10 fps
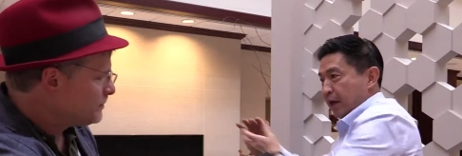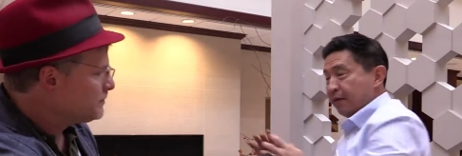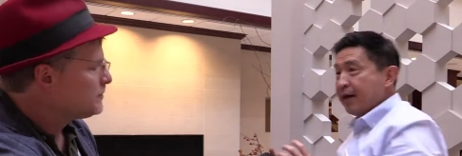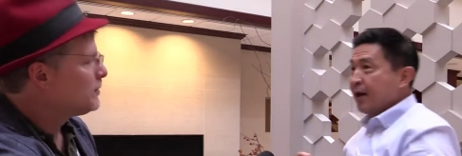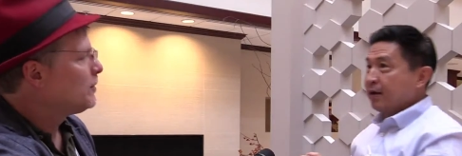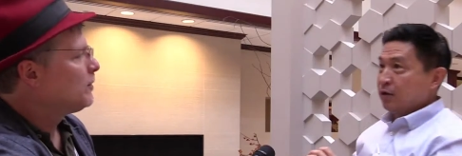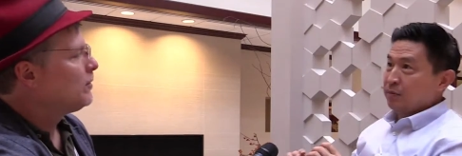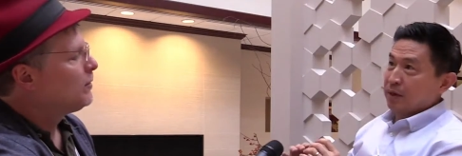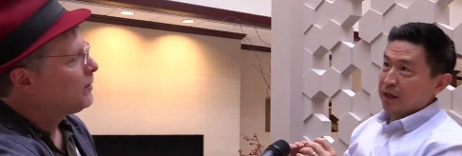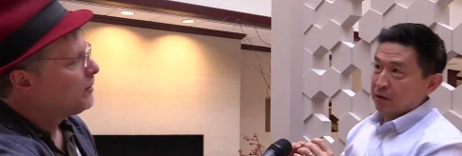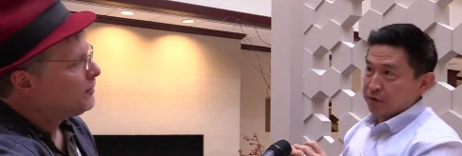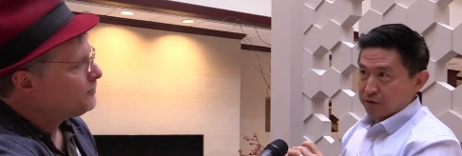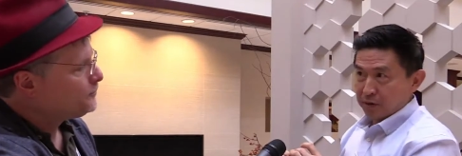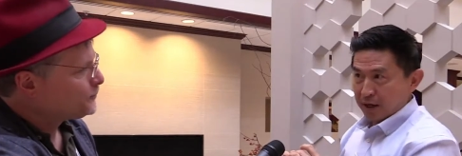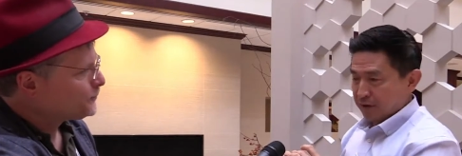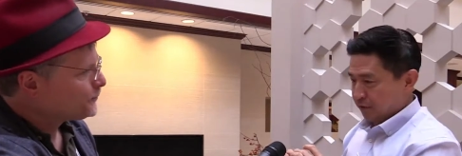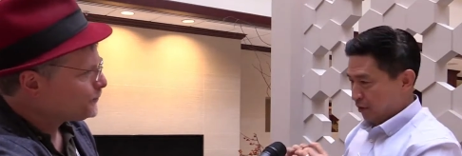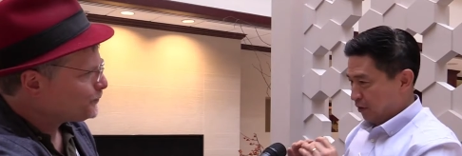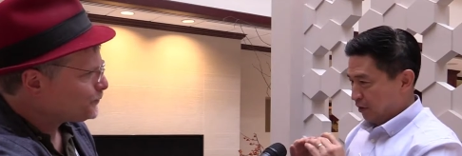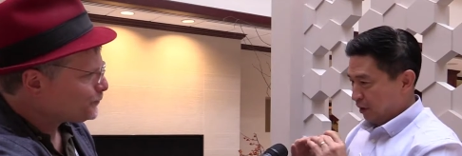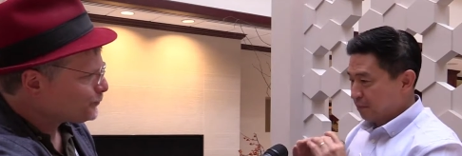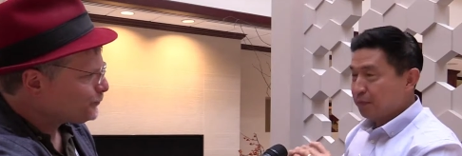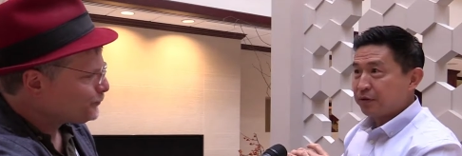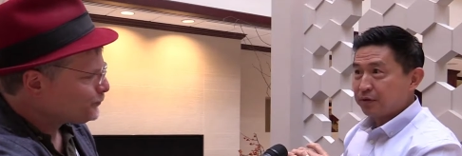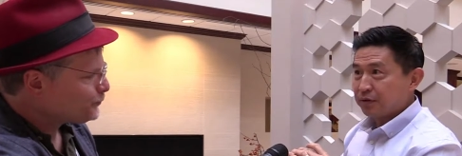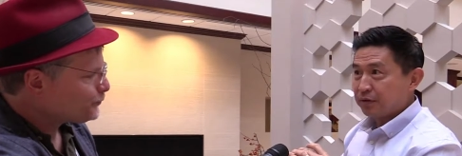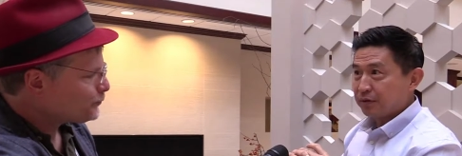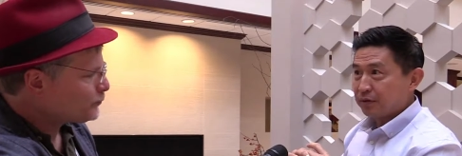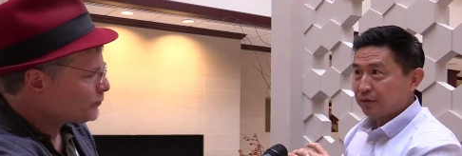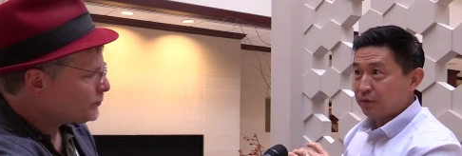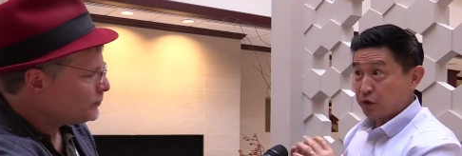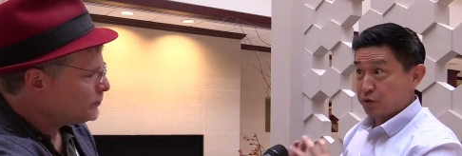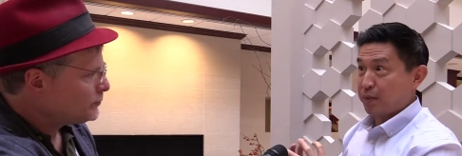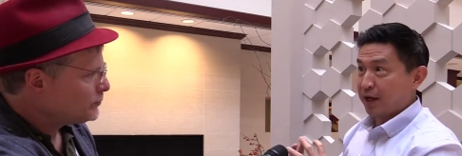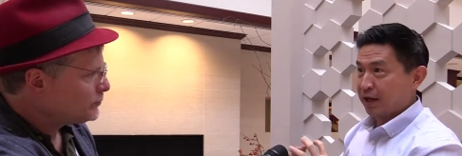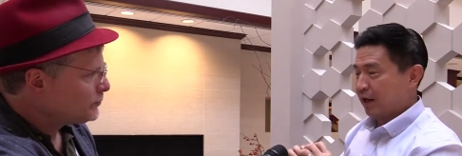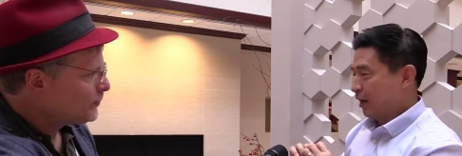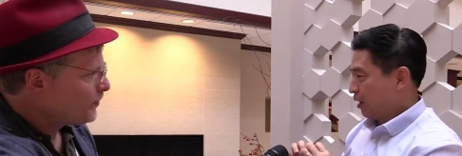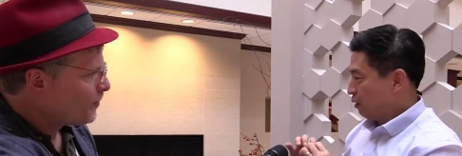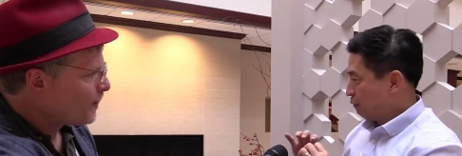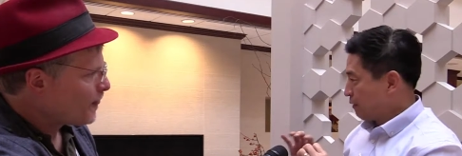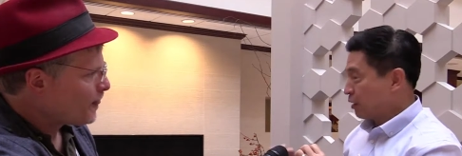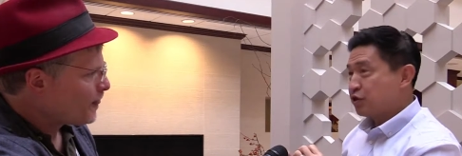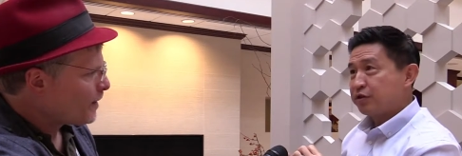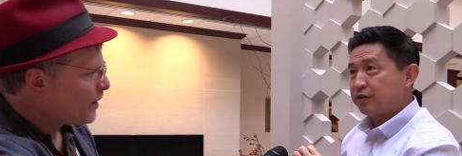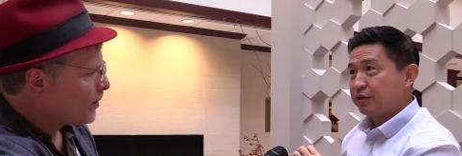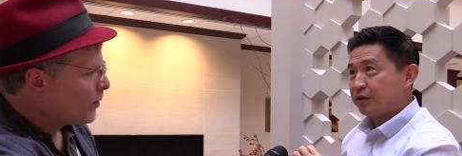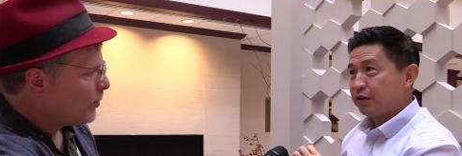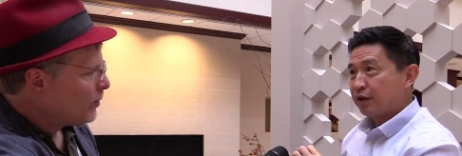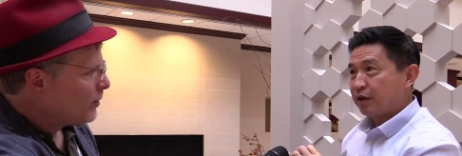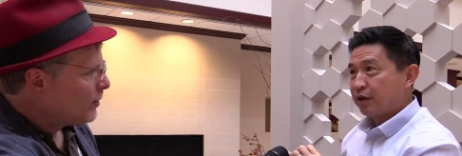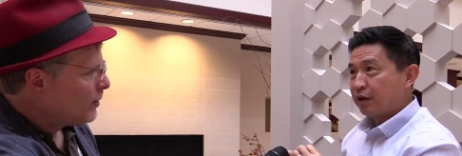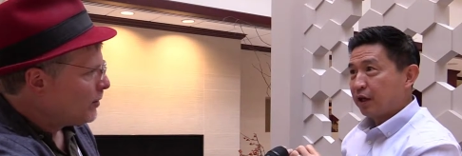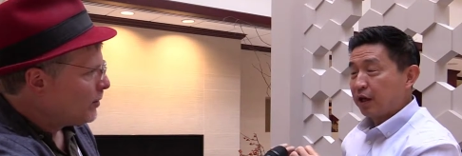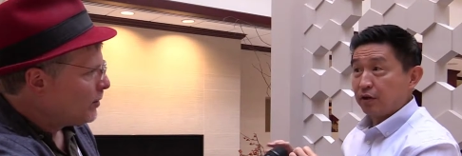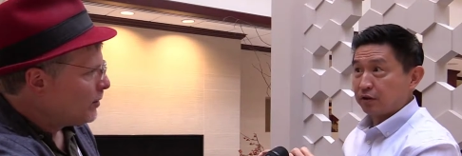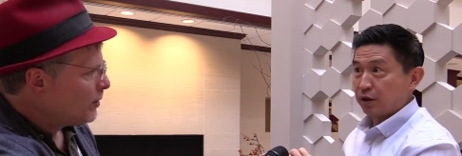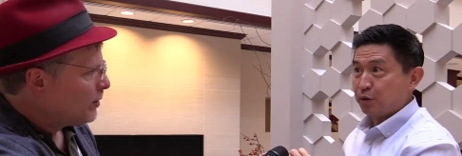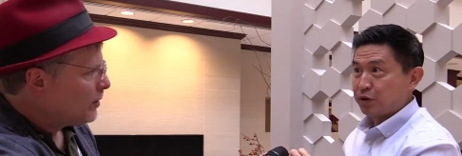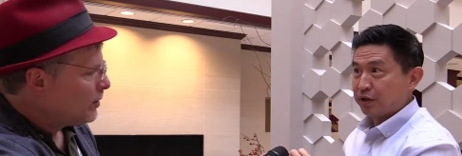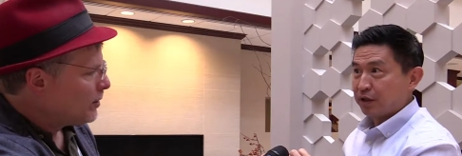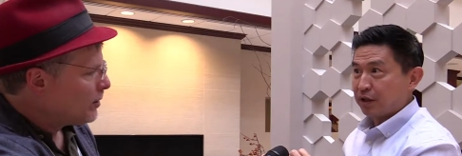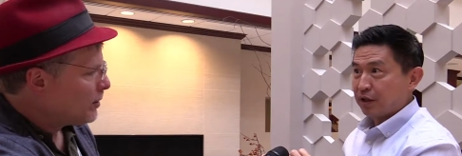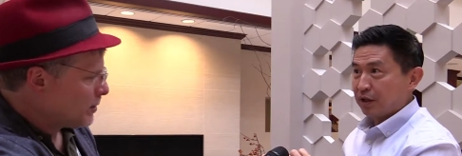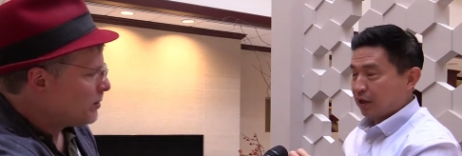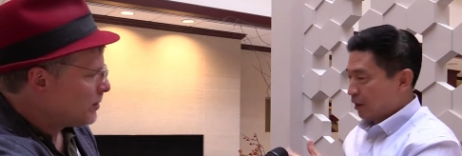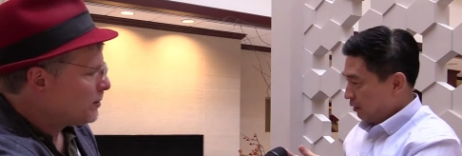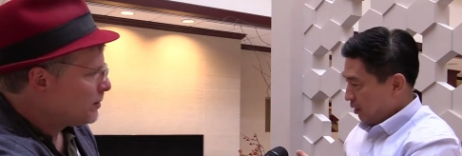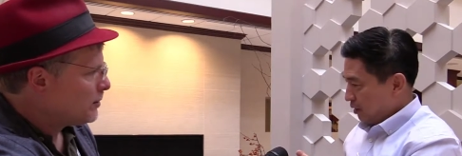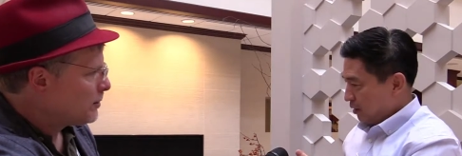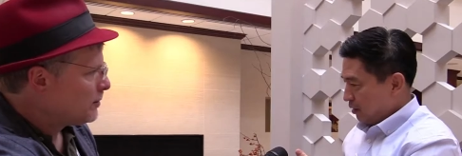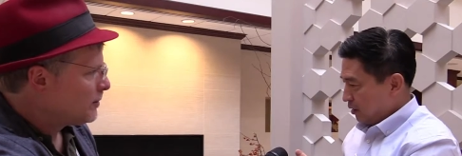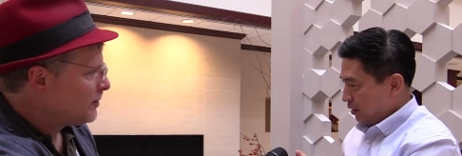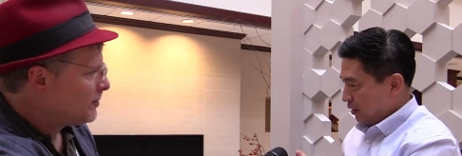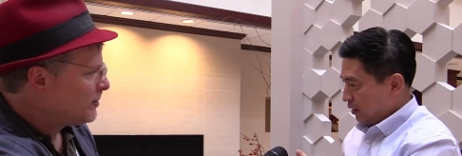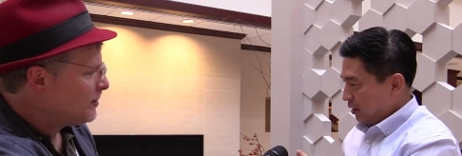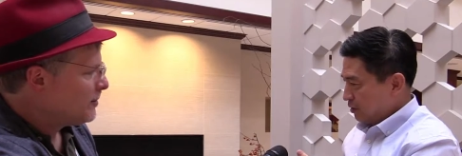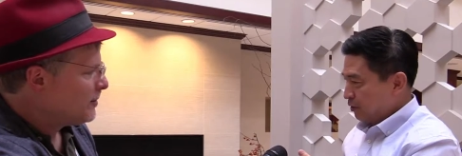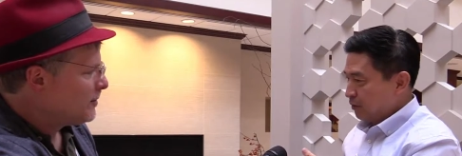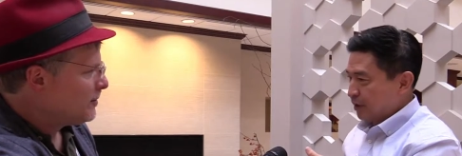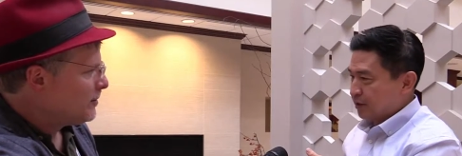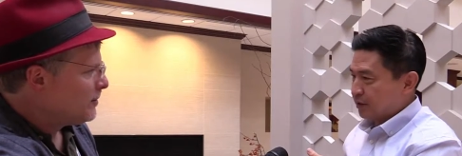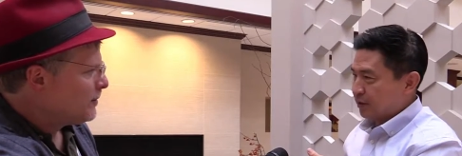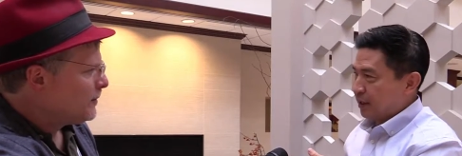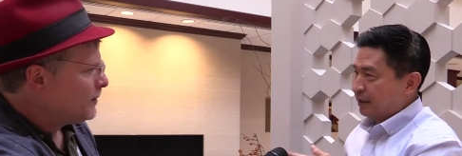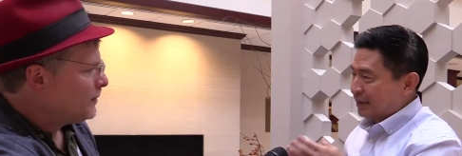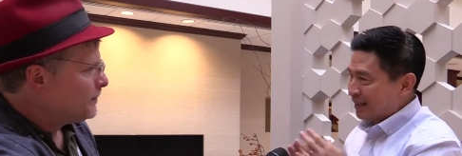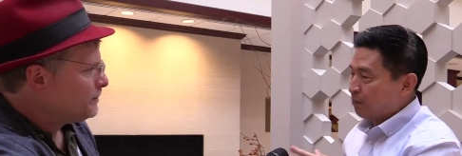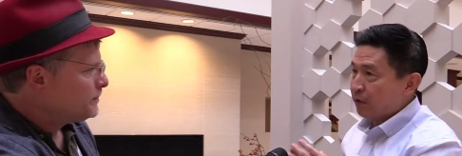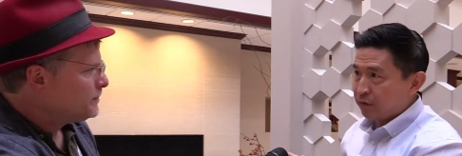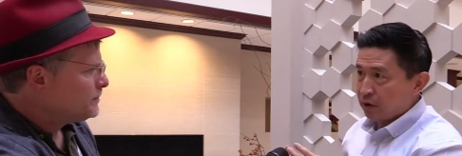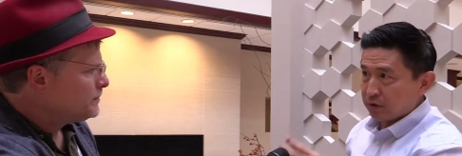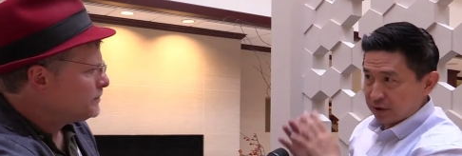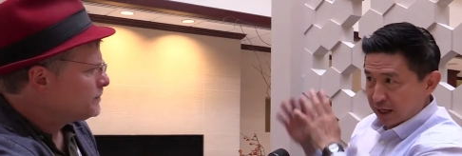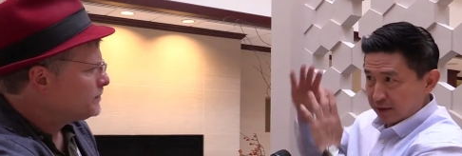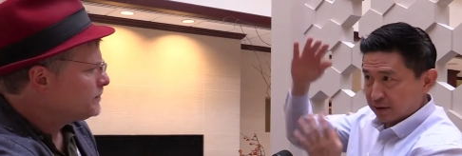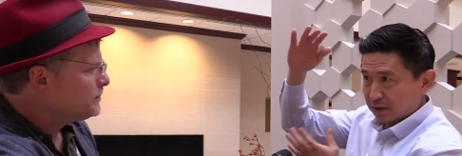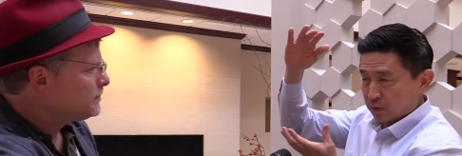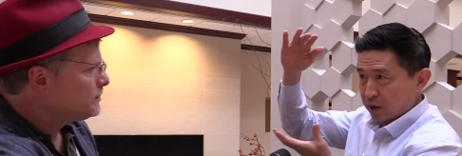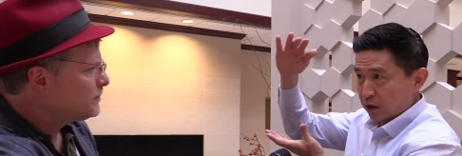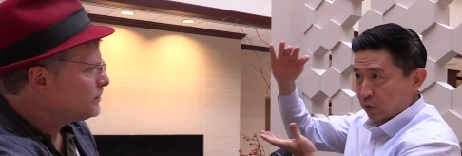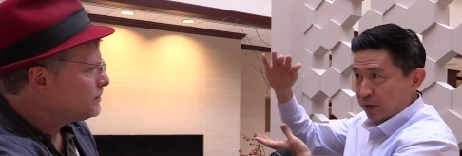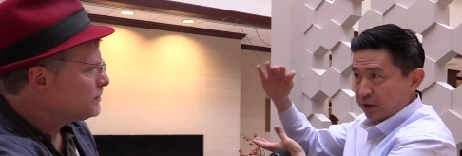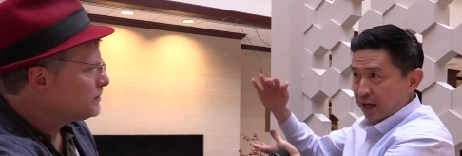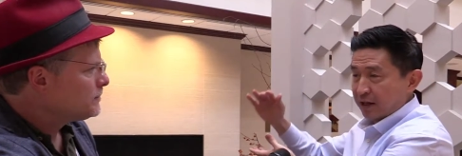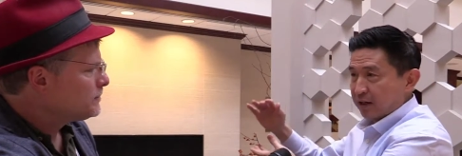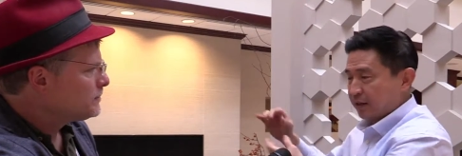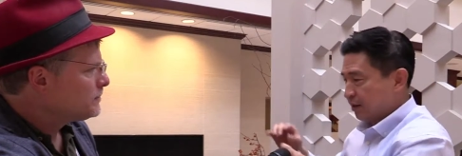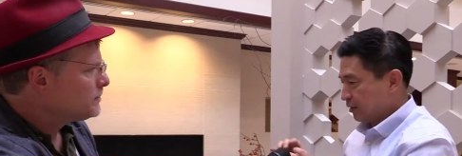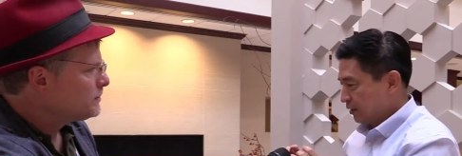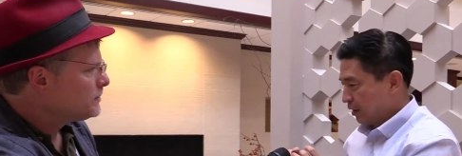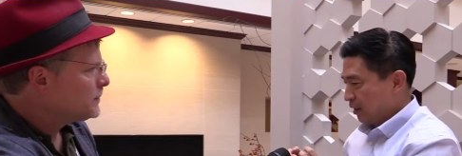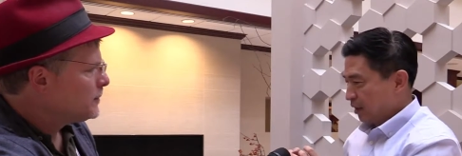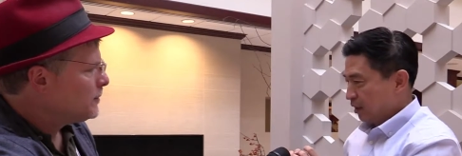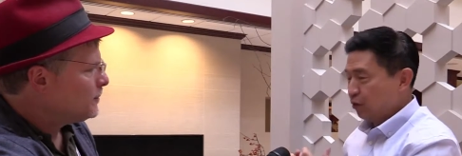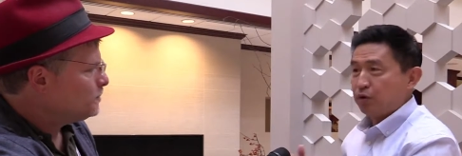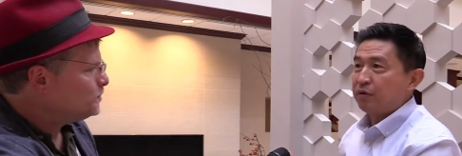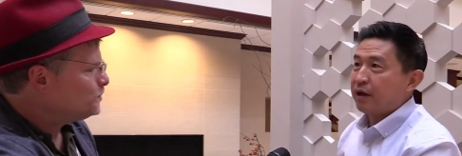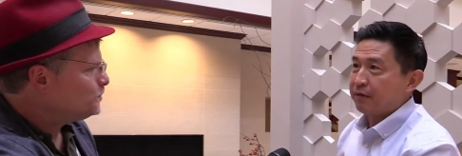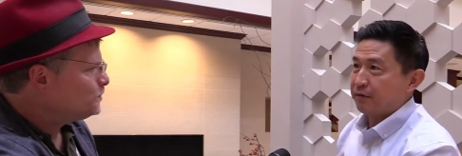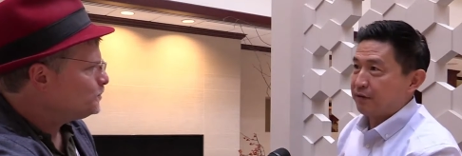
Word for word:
Speaker 1: There you may also have your input, which is big, your function and your solution. Now, the, the issue is in some of those cases where you're doing the analytics, you don't have the